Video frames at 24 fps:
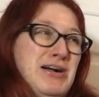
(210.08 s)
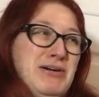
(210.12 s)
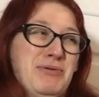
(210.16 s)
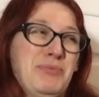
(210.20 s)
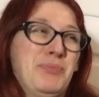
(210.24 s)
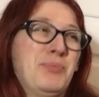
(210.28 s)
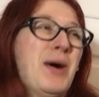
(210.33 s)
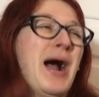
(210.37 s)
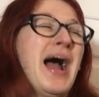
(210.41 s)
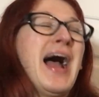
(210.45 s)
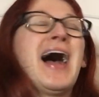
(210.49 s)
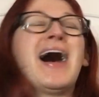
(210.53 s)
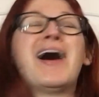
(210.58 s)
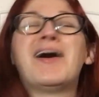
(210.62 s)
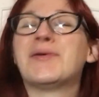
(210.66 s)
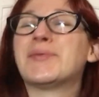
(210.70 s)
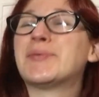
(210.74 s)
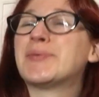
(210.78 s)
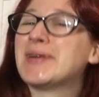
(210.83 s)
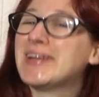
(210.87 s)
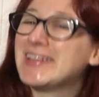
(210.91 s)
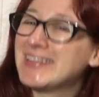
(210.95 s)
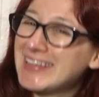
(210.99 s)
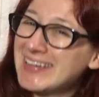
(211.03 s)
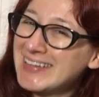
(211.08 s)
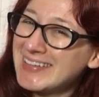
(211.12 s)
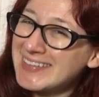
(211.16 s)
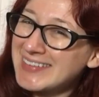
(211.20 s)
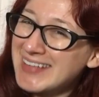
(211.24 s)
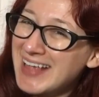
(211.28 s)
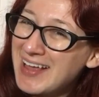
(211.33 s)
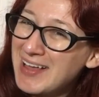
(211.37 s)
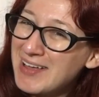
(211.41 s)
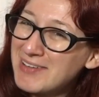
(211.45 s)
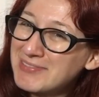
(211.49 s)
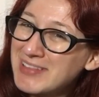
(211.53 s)
wow, really,
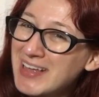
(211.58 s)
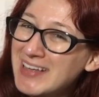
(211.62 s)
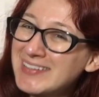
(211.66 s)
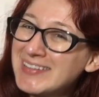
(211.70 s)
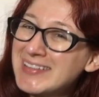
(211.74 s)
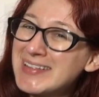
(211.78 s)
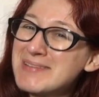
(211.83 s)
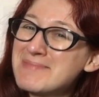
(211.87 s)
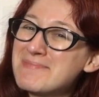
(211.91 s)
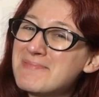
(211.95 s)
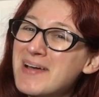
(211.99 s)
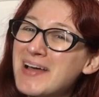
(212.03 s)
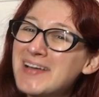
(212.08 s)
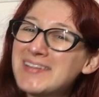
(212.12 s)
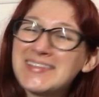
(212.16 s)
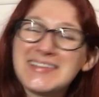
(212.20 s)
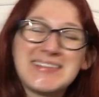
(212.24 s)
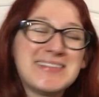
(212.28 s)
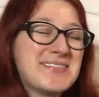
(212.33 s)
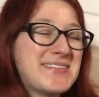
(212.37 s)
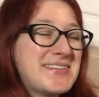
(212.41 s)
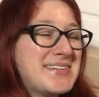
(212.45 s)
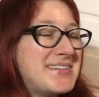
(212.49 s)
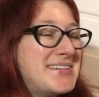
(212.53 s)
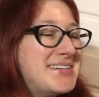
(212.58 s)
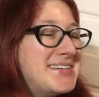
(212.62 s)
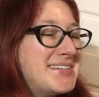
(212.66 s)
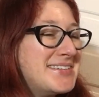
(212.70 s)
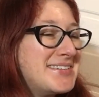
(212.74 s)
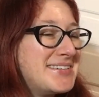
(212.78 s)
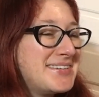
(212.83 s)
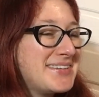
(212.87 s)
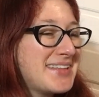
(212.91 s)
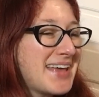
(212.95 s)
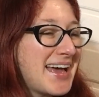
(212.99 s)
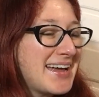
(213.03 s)
self? That's the best you could
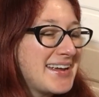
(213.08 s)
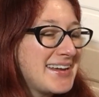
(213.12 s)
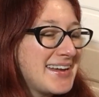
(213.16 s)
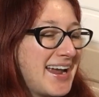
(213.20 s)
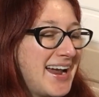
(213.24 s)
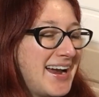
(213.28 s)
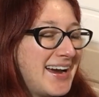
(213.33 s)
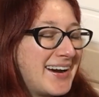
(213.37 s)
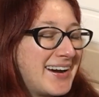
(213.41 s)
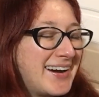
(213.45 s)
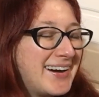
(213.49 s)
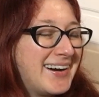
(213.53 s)
do that year?